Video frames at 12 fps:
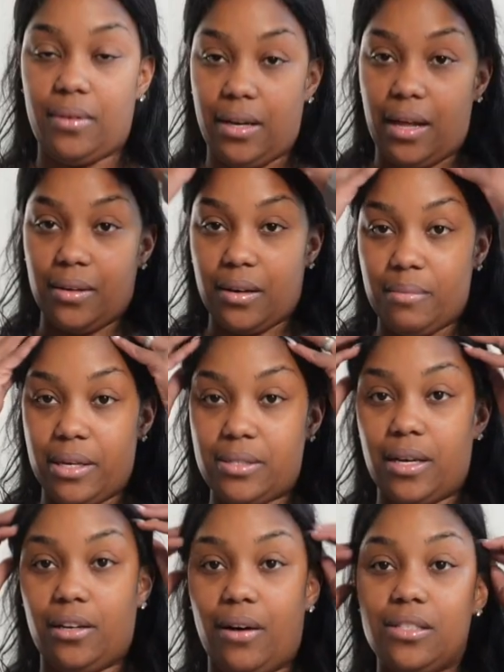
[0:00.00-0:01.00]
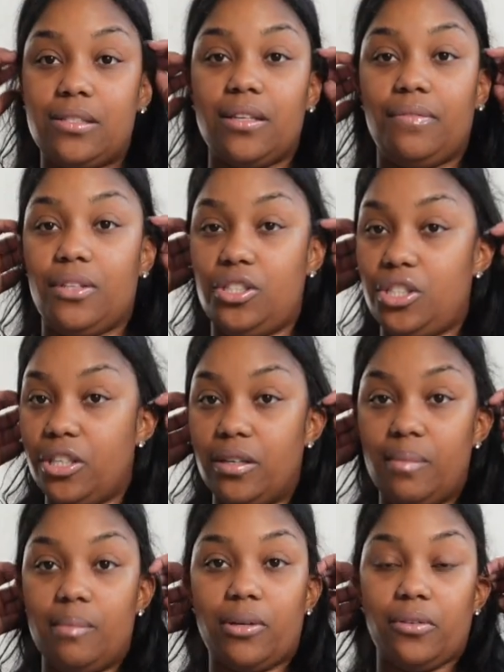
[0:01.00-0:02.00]
and I look a mess. I know I just left the
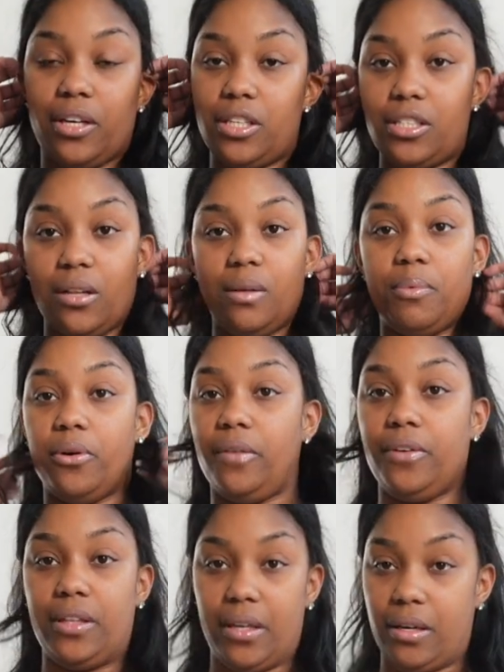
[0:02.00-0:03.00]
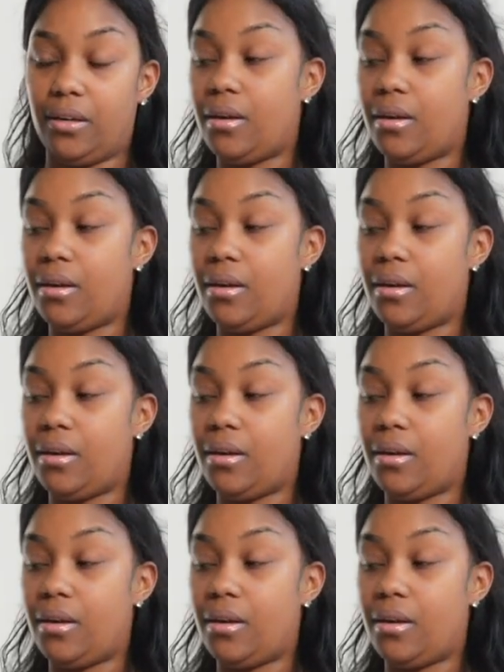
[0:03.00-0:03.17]
gym. I'm gonna catch y'all up on everything.